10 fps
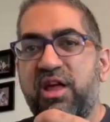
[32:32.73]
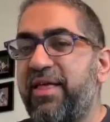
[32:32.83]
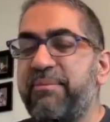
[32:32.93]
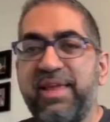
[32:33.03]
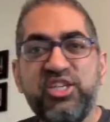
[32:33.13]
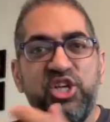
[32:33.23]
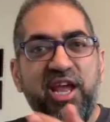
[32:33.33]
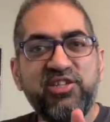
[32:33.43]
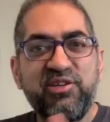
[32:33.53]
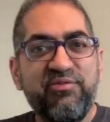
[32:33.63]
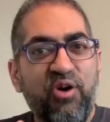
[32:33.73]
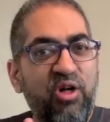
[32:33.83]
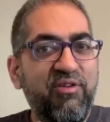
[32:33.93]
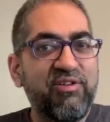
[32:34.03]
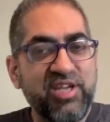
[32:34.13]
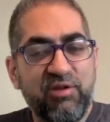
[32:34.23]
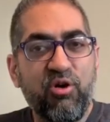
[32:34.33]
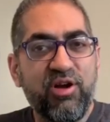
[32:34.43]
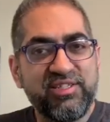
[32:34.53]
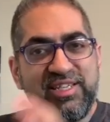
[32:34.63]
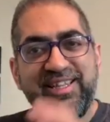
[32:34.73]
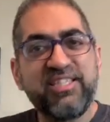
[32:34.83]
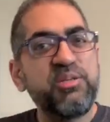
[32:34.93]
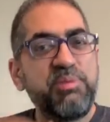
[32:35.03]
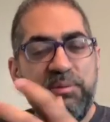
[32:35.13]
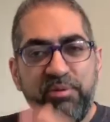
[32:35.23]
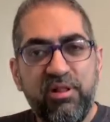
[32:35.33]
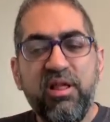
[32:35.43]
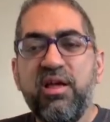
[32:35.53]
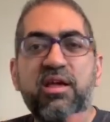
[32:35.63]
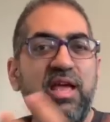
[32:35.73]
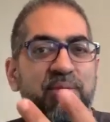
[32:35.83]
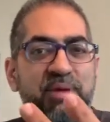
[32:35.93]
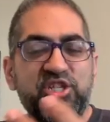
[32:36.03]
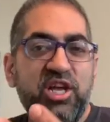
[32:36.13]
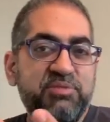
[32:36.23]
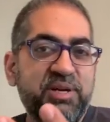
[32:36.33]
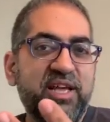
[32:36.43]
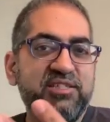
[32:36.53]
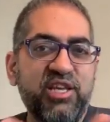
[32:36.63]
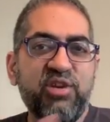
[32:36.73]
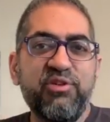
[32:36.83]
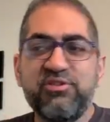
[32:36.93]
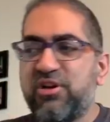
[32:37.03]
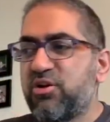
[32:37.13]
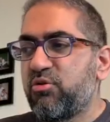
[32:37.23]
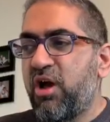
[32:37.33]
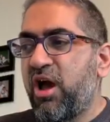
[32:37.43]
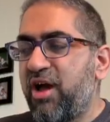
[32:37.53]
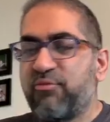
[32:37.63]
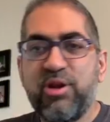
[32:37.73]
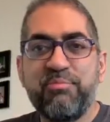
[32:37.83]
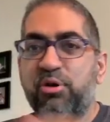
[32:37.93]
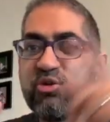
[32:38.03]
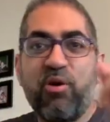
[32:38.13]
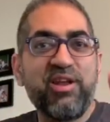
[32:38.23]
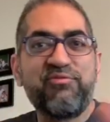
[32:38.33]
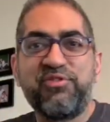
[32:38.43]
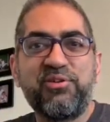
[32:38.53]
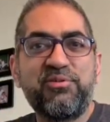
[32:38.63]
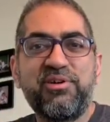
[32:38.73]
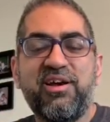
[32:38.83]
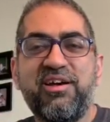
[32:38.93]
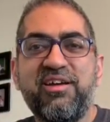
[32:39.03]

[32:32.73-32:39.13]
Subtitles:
Now that may change, evolve as I grow, because as I listen to people, it may change, because the interviews are, I've already booked quite a few.